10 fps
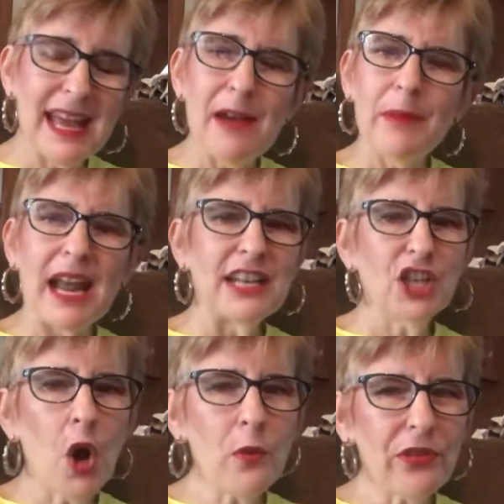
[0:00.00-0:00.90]
but I
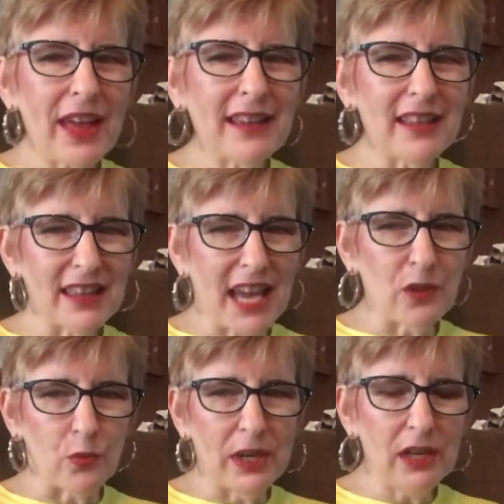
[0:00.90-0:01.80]
don't think that they
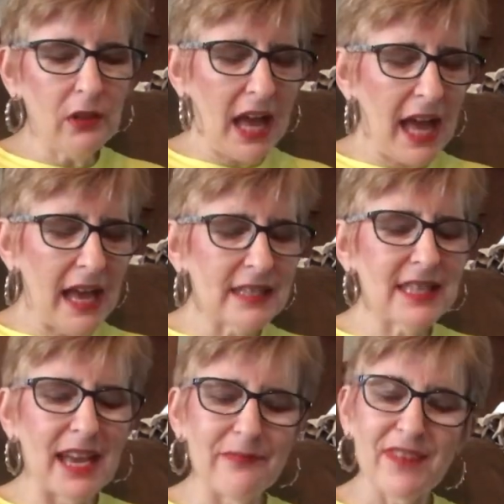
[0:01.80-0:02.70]
realize
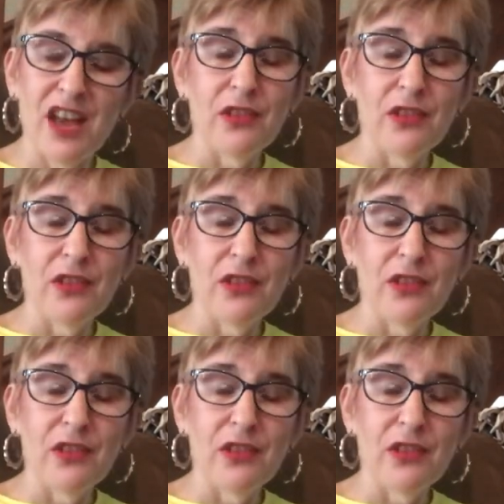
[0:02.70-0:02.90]
that